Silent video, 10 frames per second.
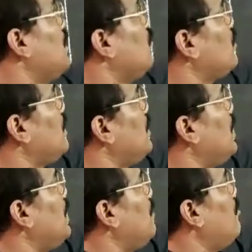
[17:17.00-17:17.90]
the
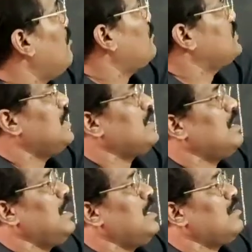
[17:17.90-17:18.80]
nuclei of
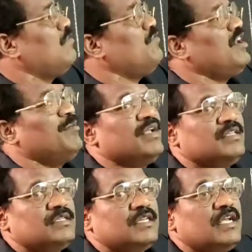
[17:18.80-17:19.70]
central atom will be
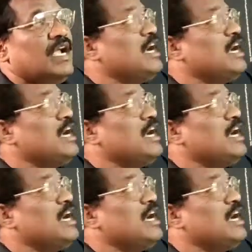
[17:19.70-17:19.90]
existing